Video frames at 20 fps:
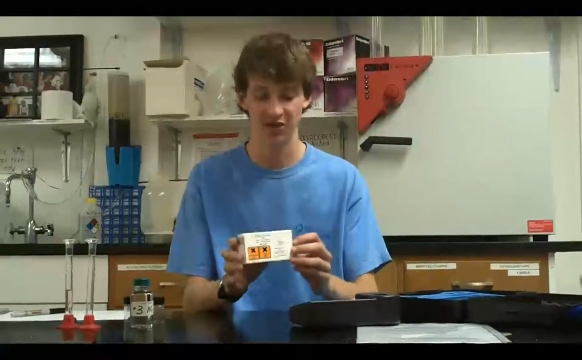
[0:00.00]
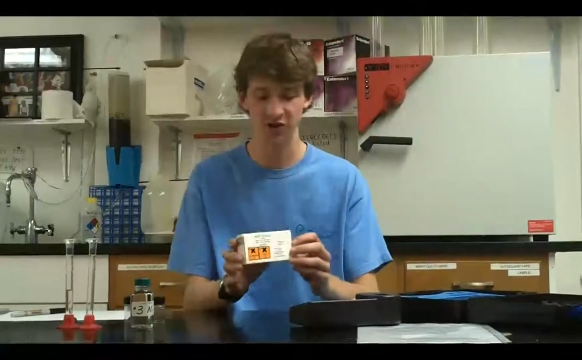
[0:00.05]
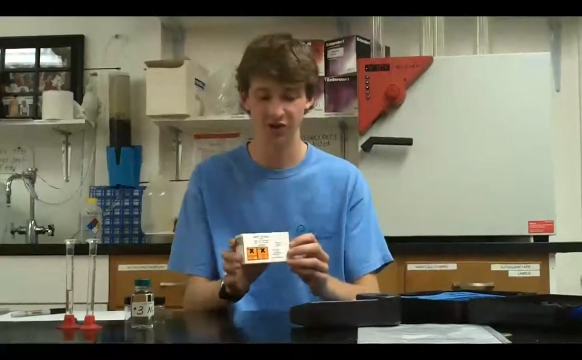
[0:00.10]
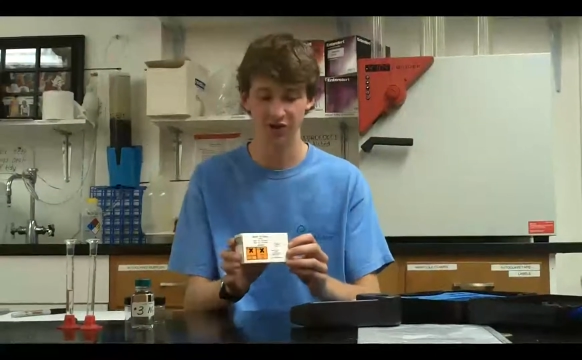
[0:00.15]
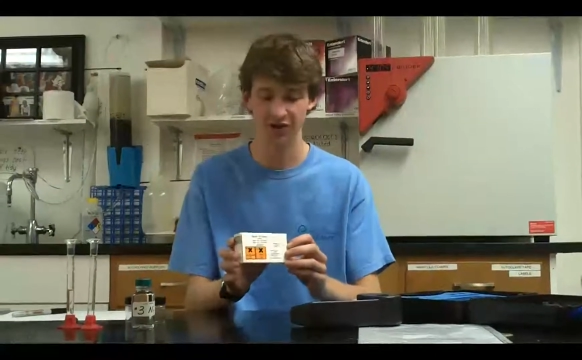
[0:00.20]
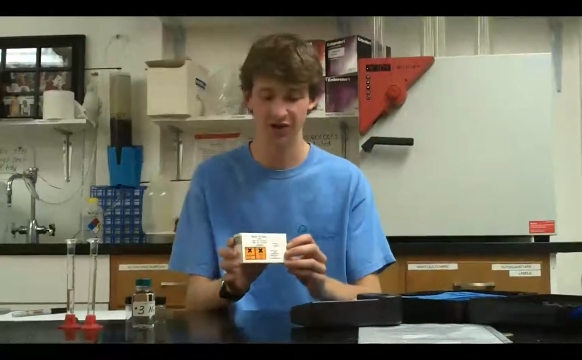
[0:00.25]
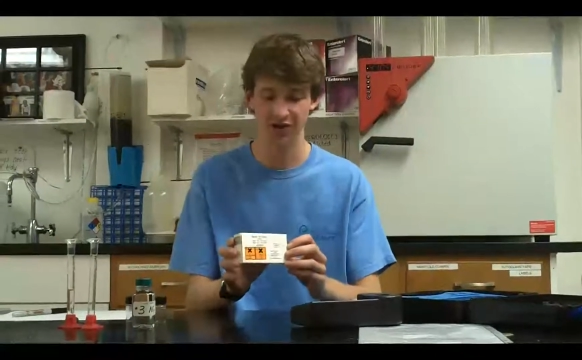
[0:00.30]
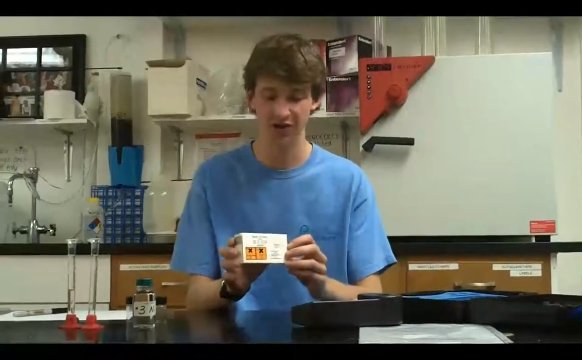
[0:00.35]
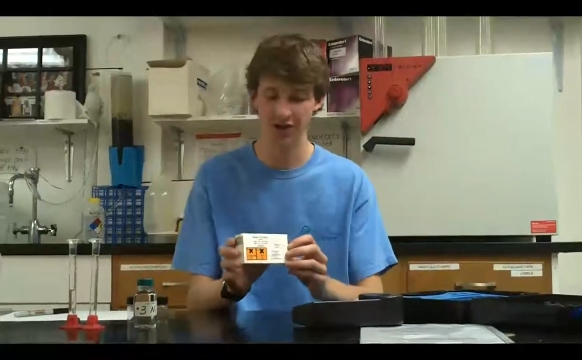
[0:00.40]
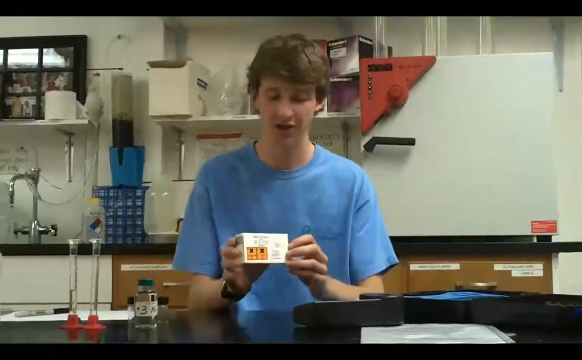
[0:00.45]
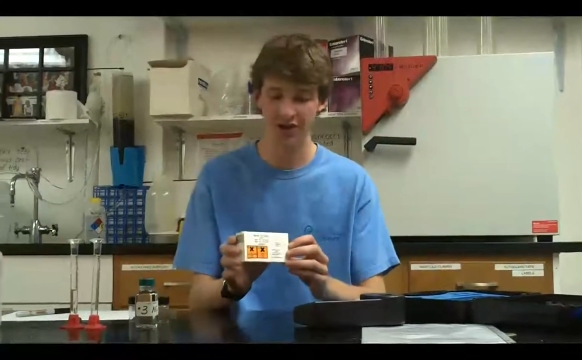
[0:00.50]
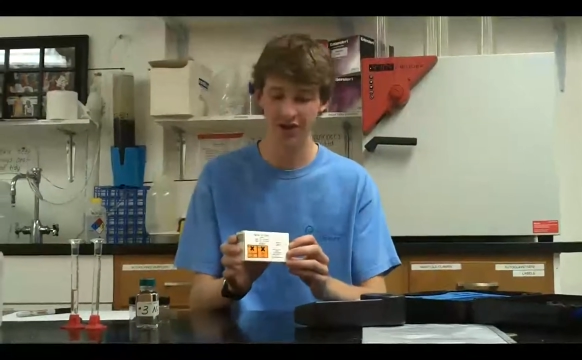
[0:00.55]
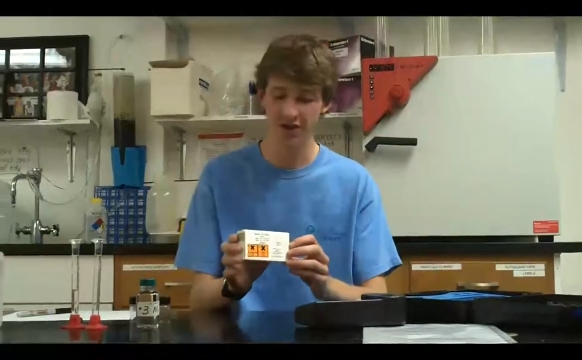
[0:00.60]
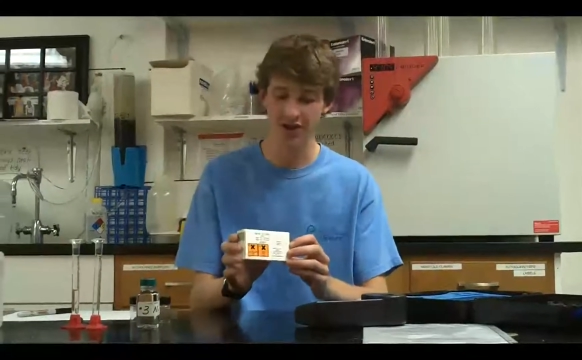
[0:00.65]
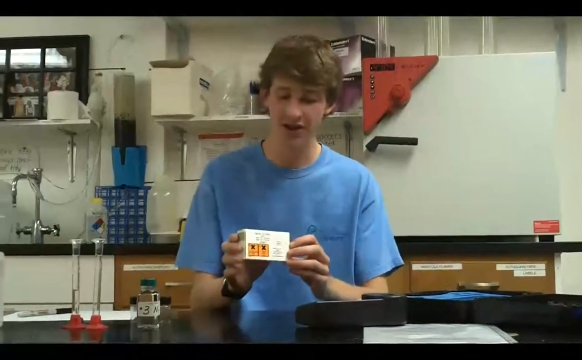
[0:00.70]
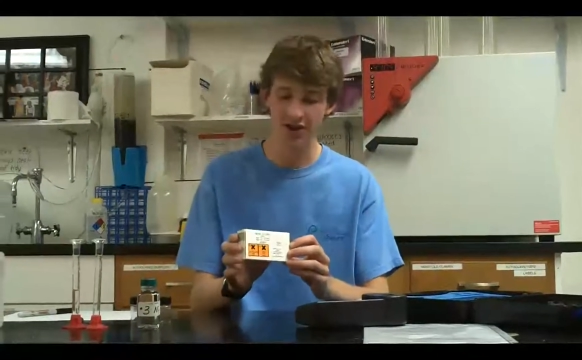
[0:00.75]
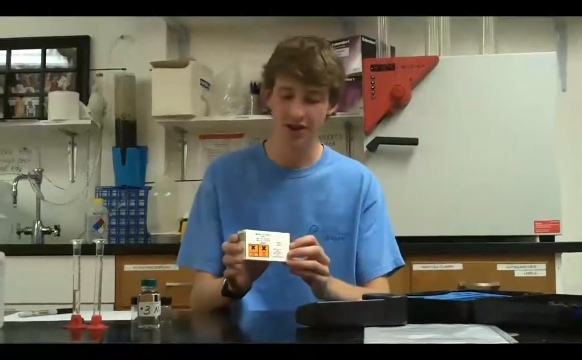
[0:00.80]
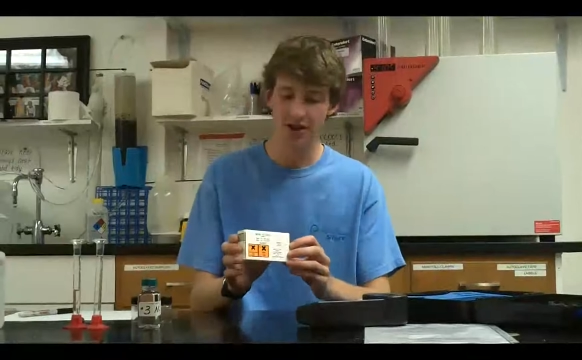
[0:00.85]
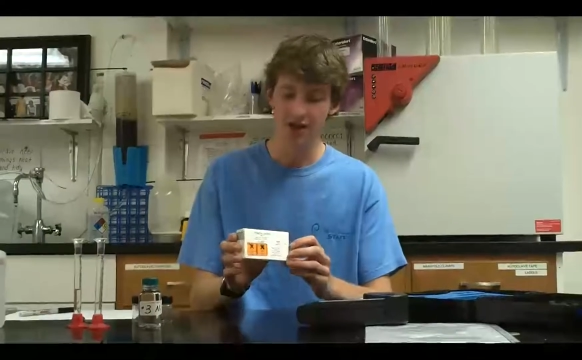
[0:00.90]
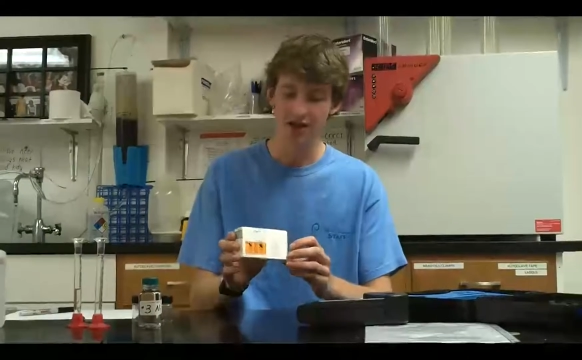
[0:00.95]
You'll need
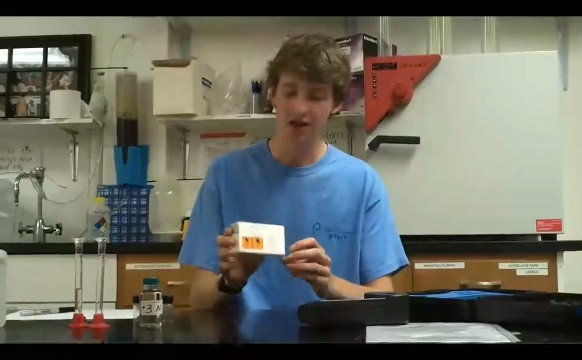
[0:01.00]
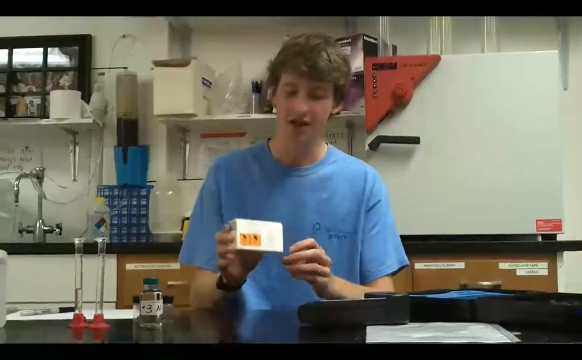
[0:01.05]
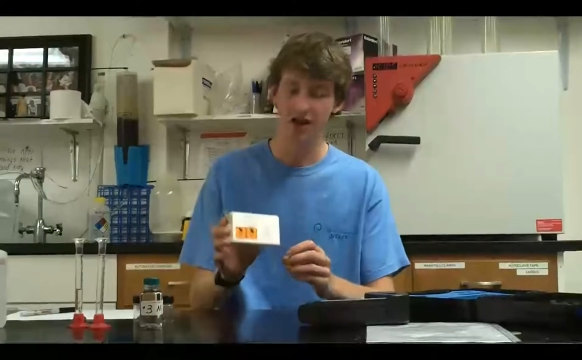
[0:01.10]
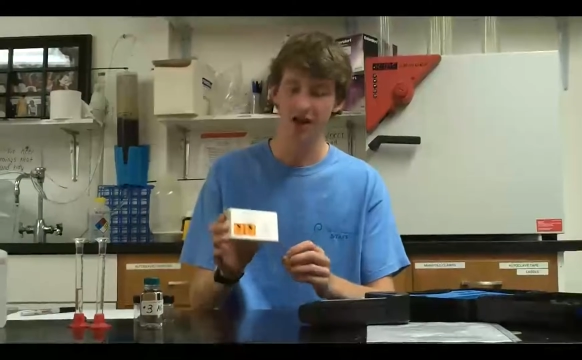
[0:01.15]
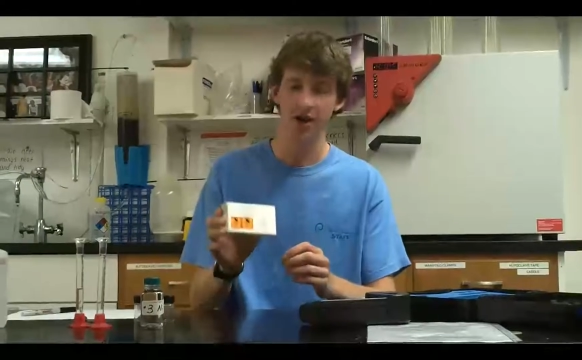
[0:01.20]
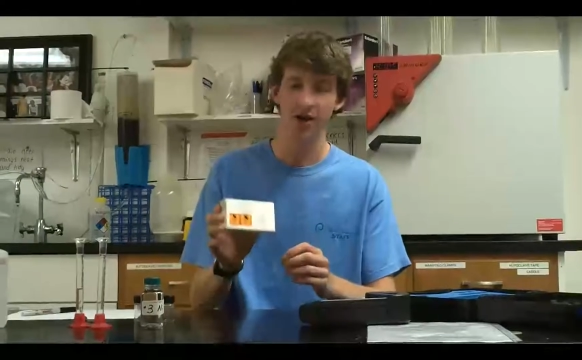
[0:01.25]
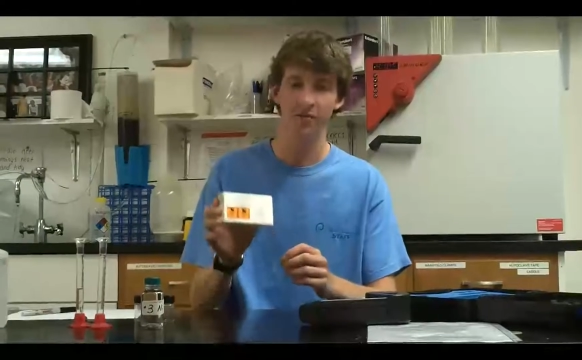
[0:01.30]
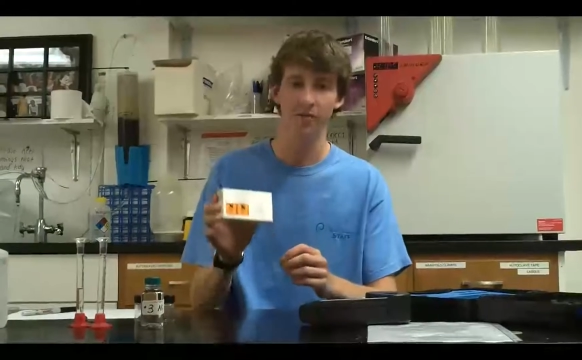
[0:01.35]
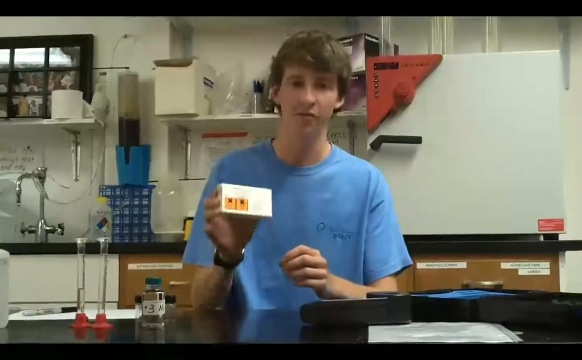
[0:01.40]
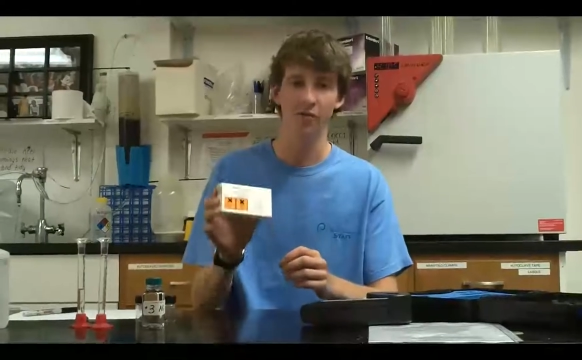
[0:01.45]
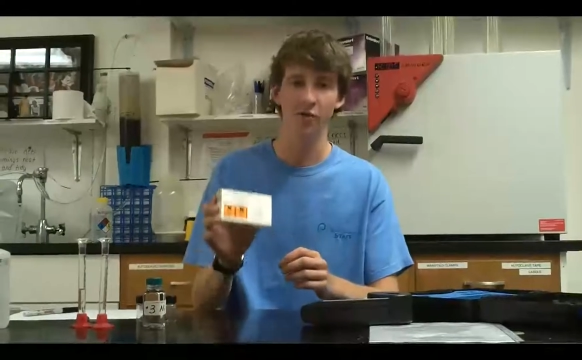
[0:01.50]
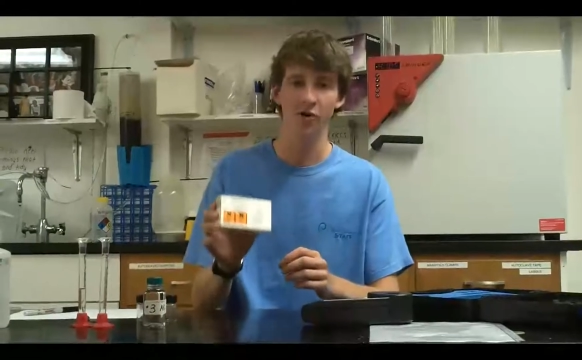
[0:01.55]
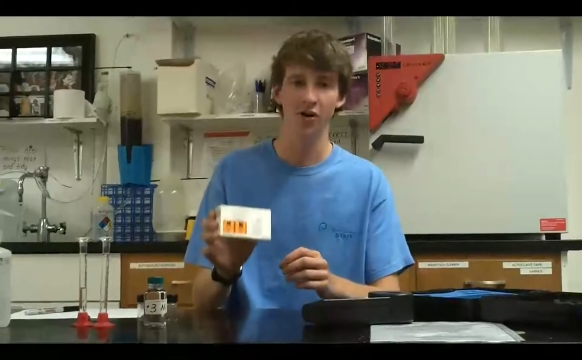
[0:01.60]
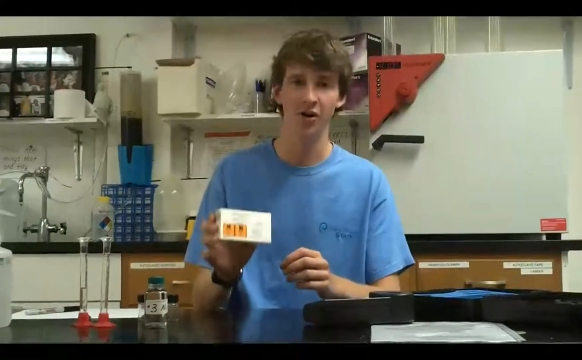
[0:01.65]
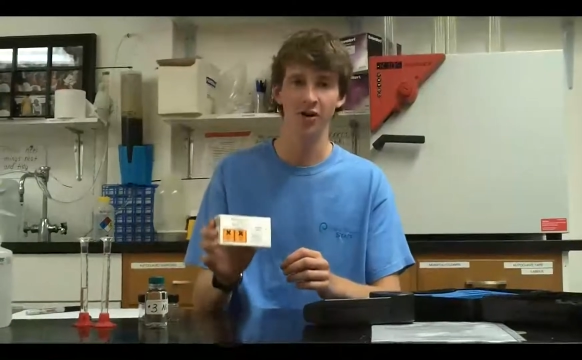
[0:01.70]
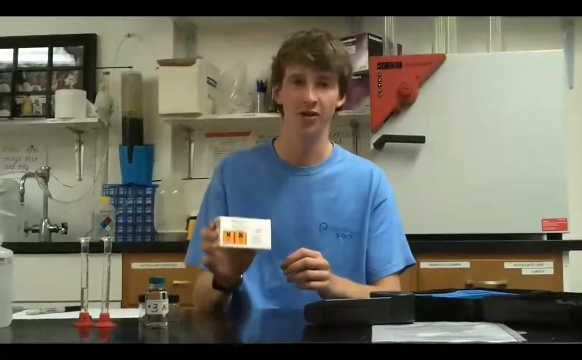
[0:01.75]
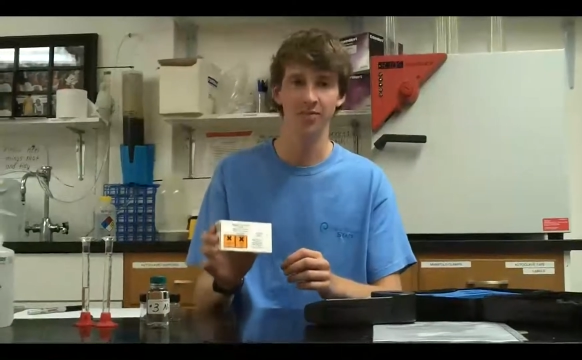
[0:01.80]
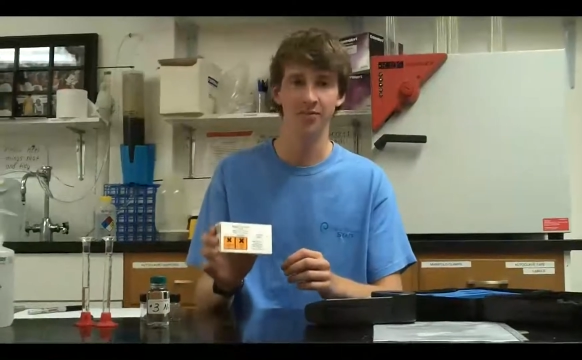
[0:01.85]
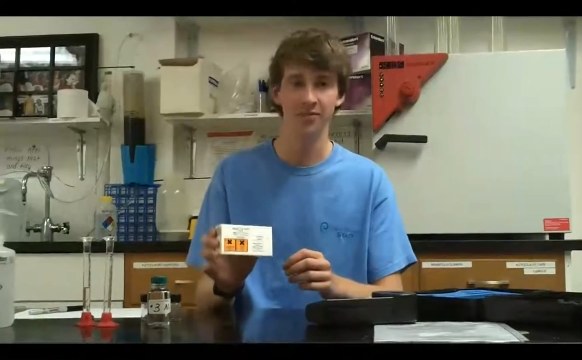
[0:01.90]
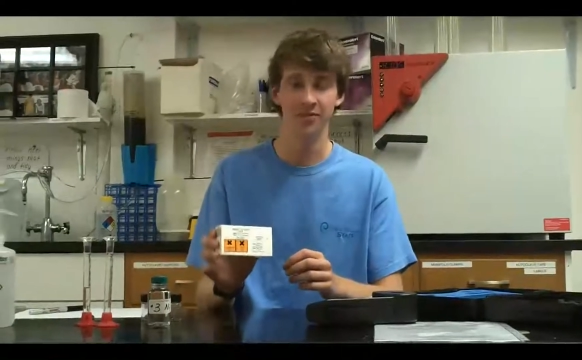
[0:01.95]

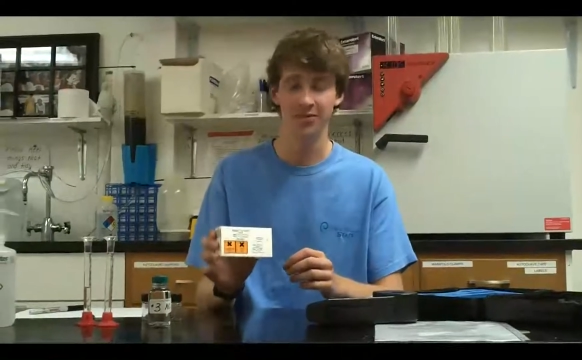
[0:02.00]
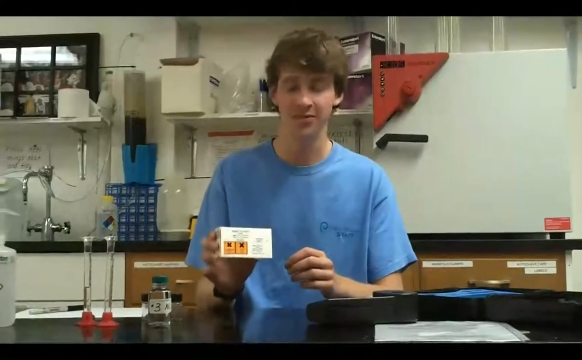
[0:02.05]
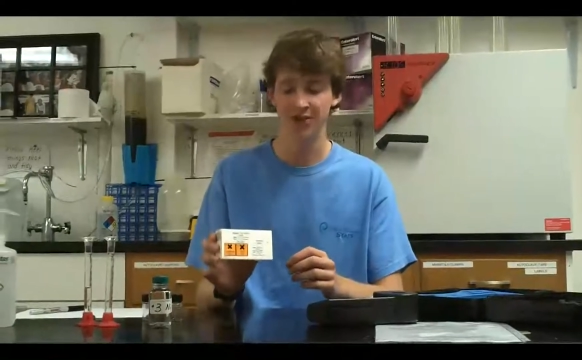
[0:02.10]
one